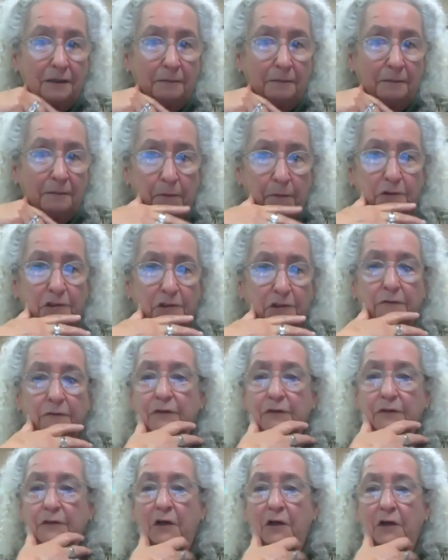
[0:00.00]
know, most of
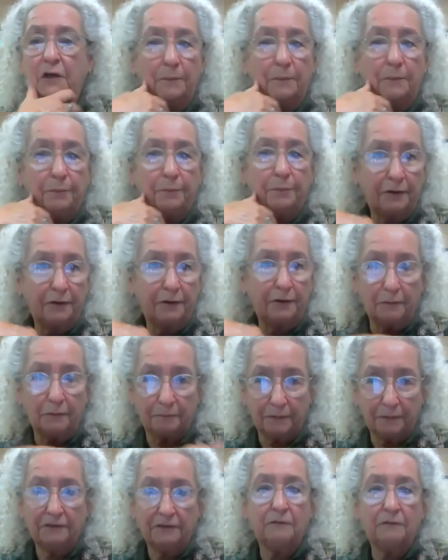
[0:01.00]
you know my brother
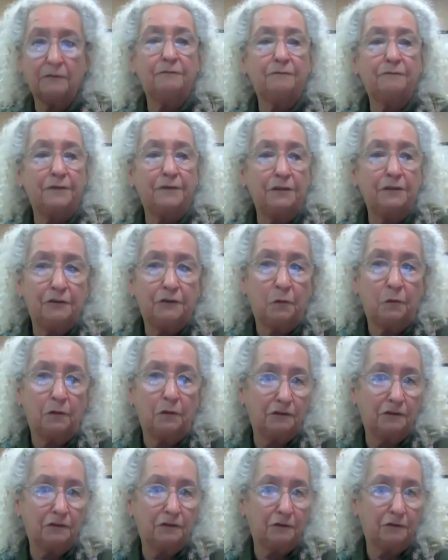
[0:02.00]
veered
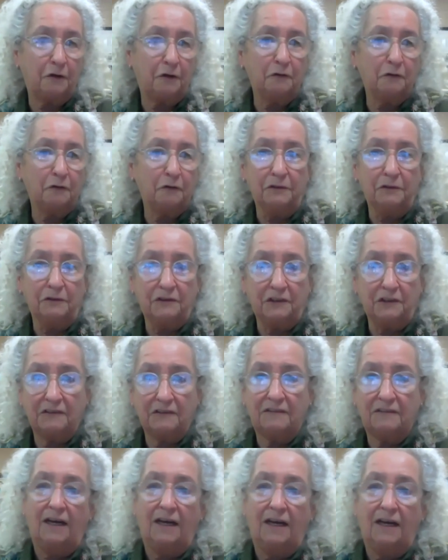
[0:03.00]
towards the folk music
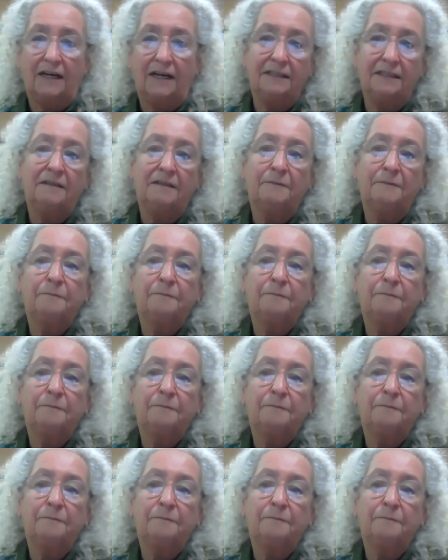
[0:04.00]
side